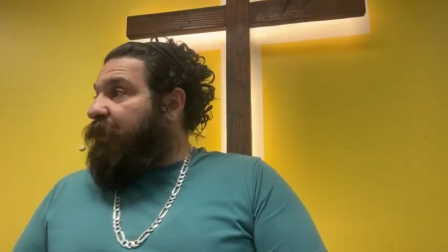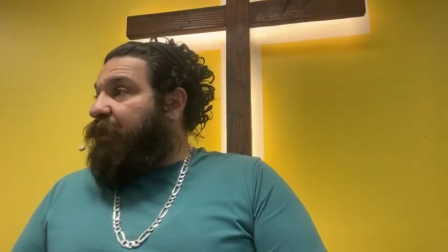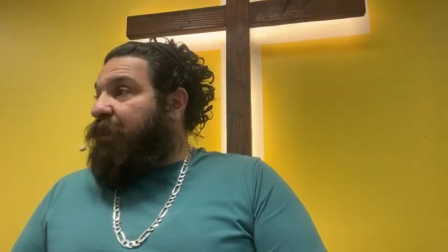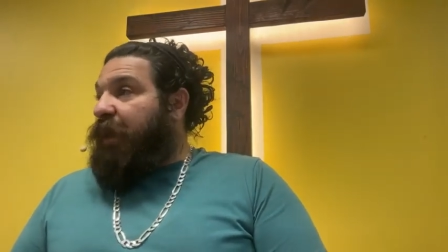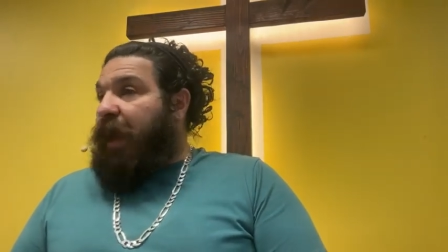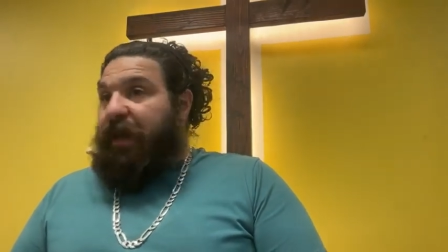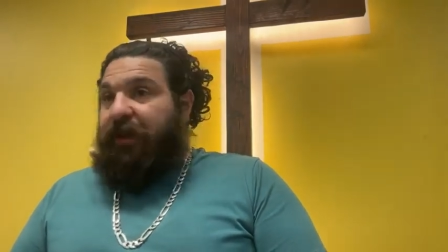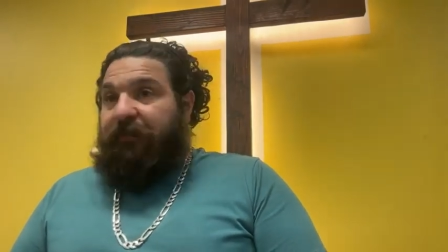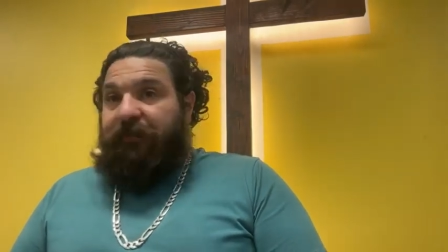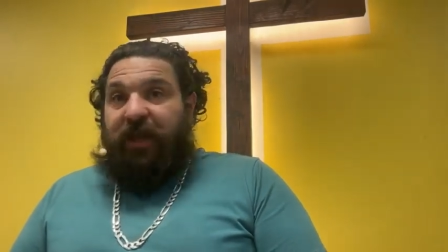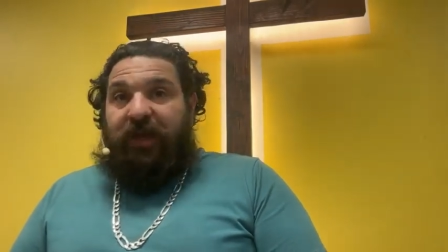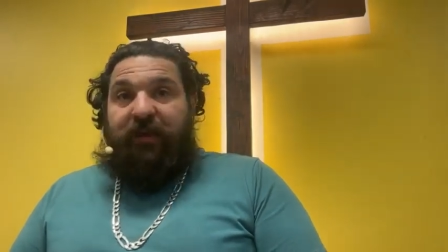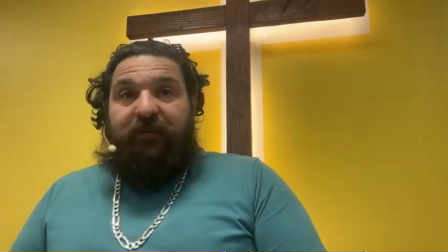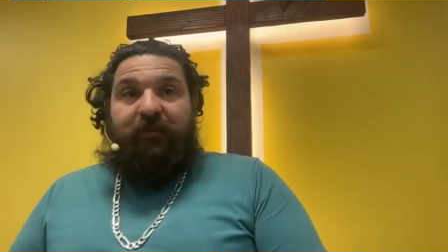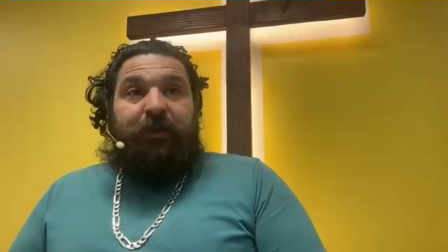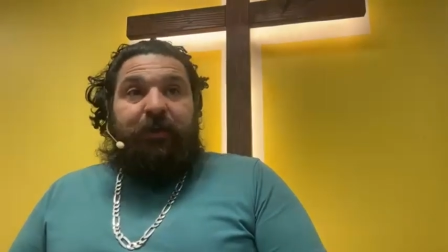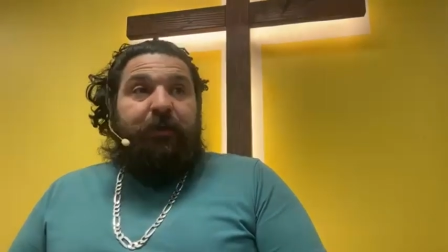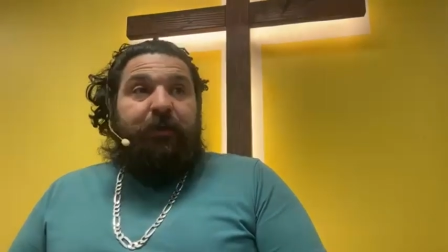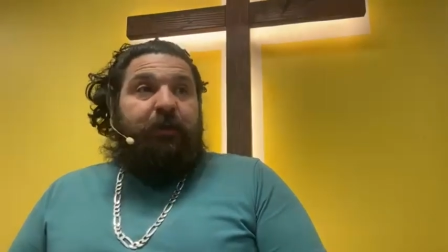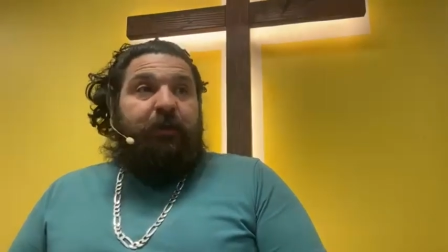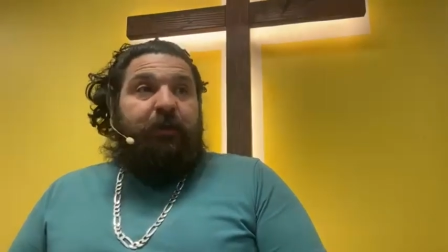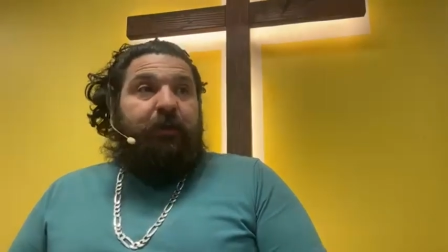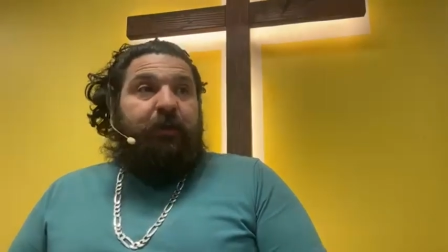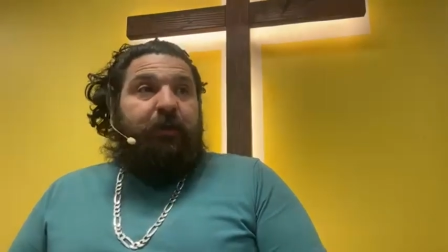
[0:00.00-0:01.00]
of the line of
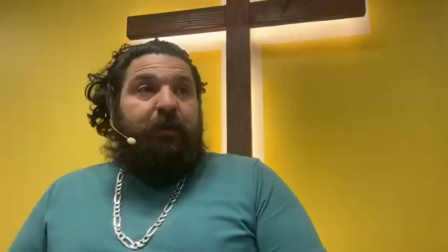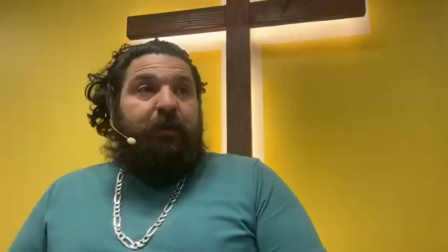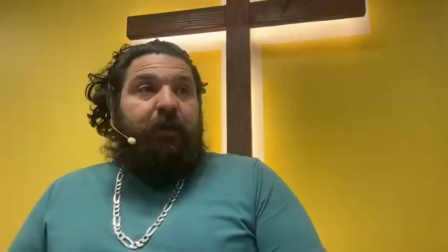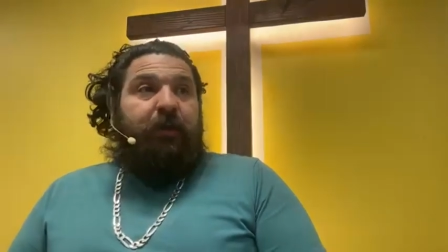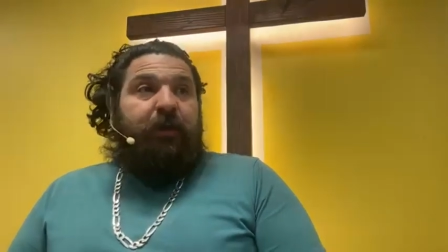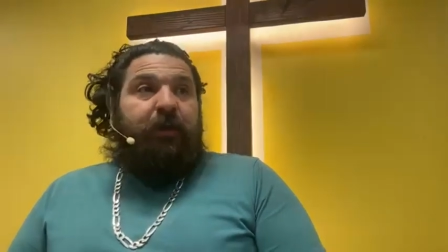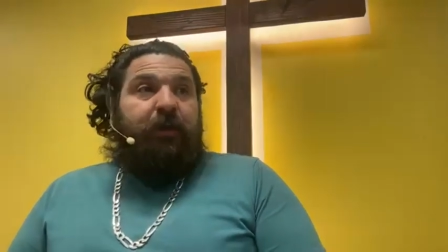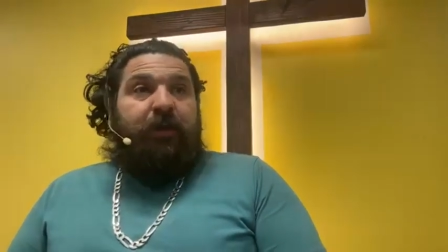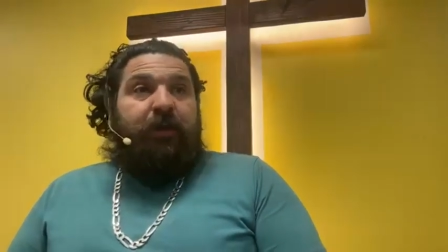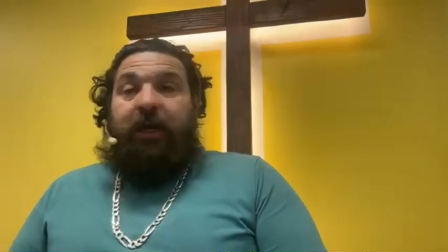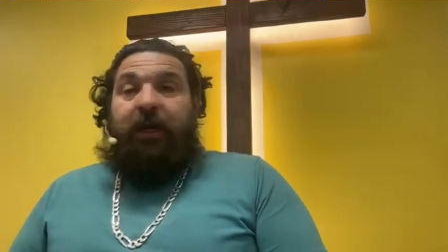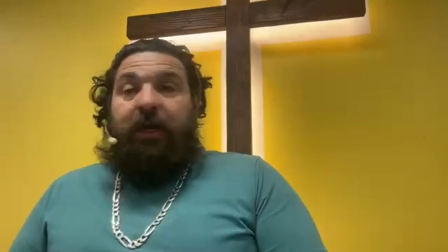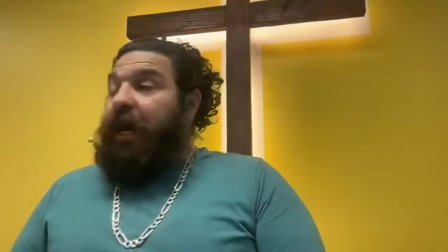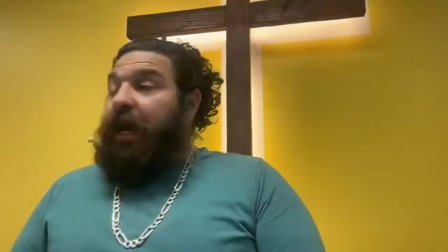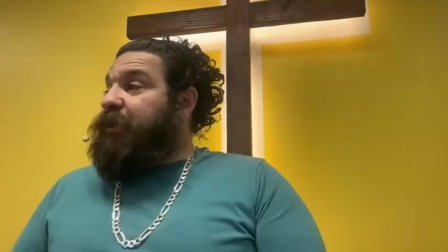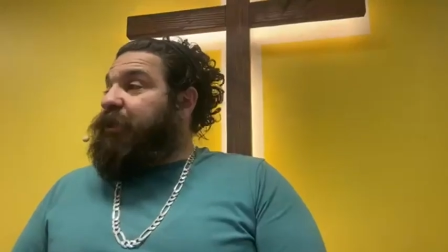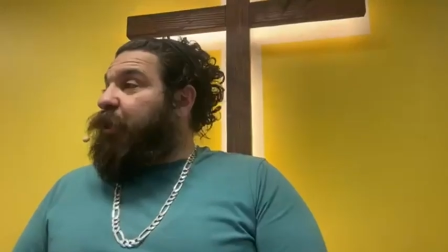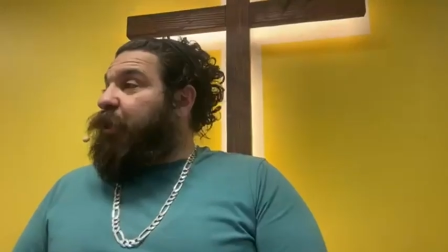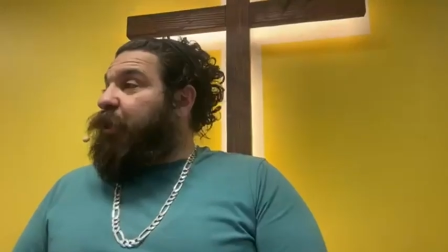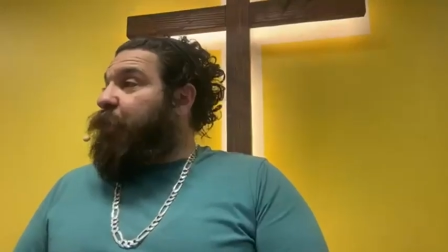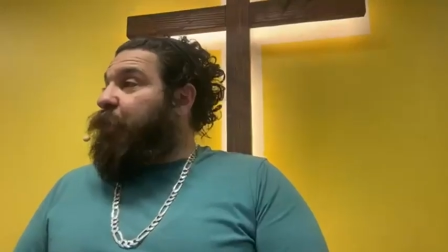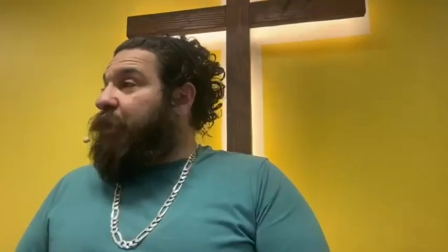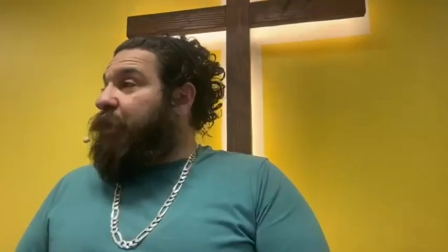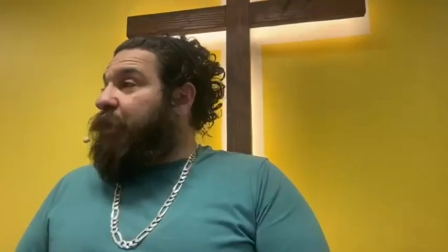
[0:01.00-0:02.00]
David. You
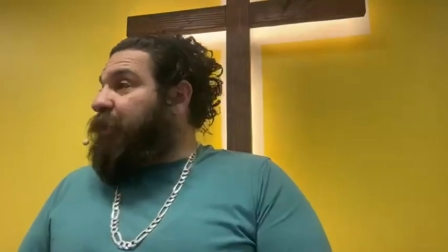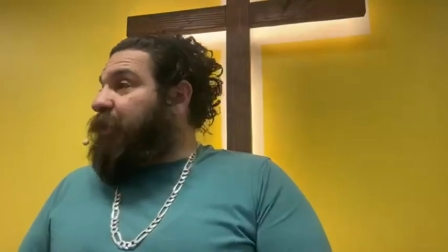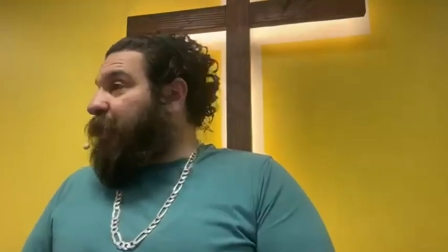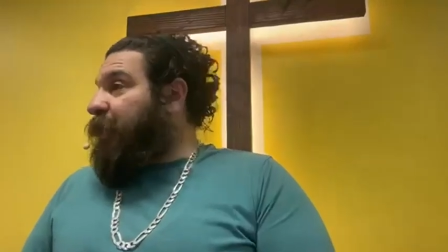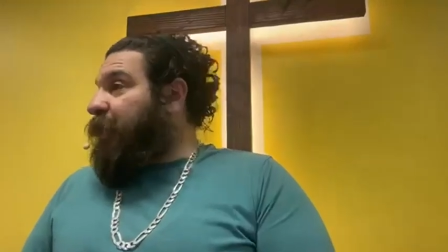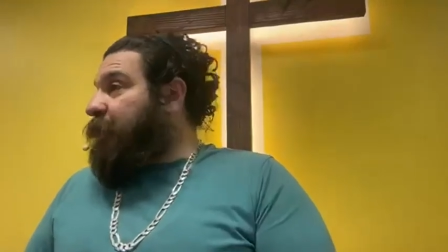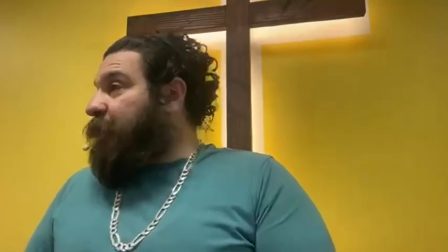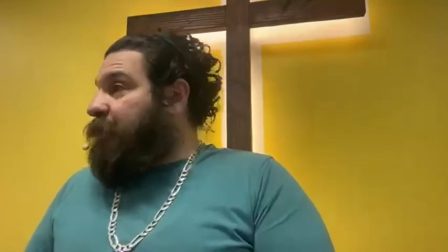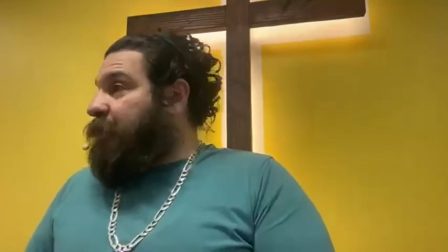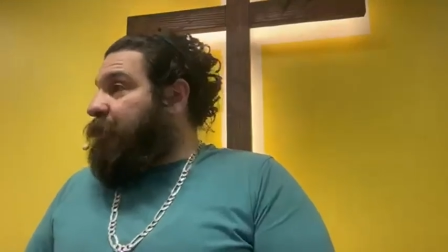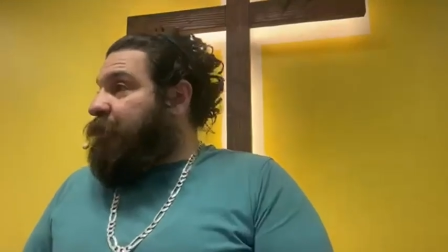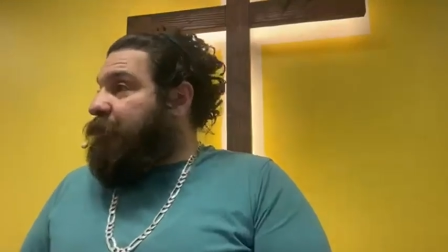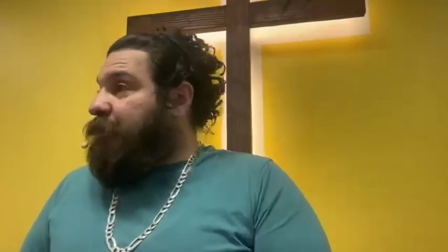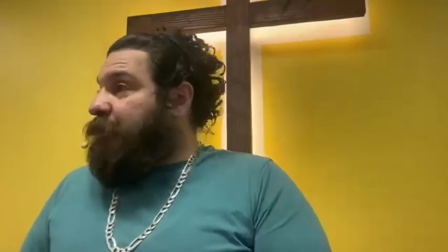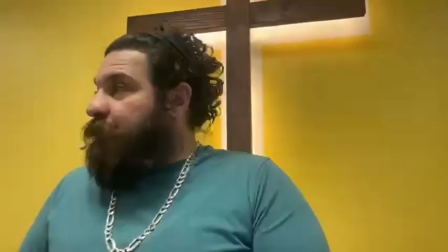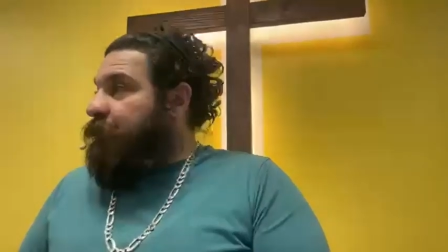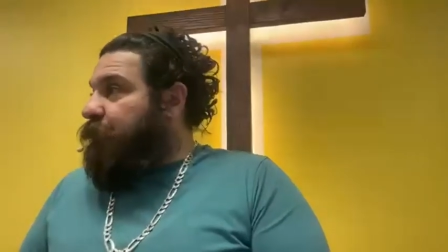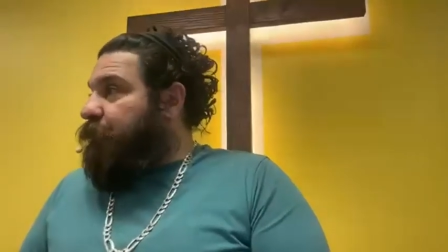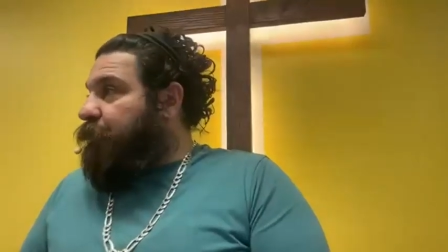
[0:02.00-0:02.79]
guys know what his name is?